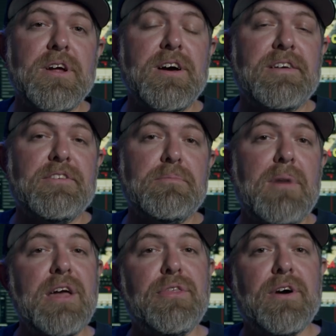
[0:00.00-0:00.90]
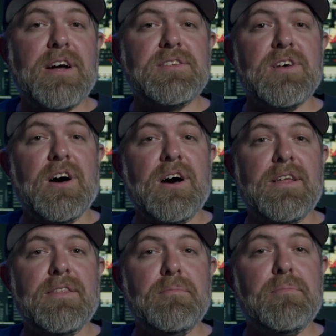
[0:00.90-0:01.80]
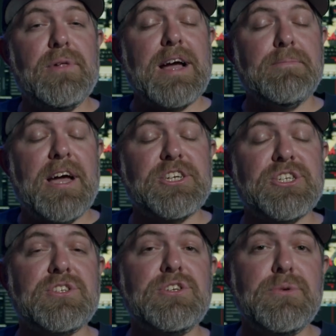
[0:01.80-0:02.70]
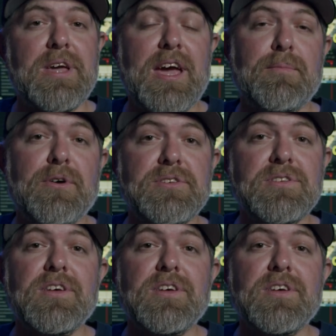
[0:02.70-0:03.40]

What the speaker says: cover my thoughts on Blackmagic's new cameras,